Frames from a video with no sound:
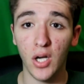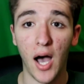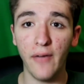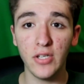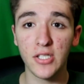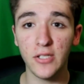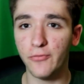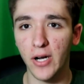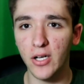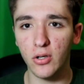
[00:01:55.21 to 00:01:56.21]
Obviously,
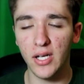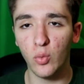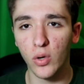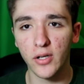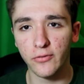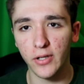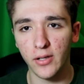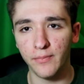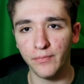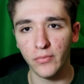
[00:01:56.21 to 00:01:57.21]
Fredo, it worked for
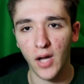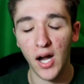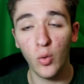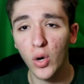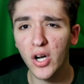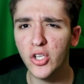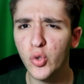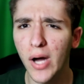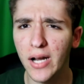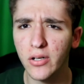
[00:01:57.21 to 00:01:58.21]
him. All right, where are
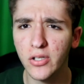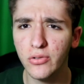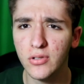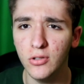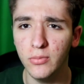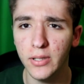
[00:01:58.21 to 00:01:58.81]
you at on YouTube,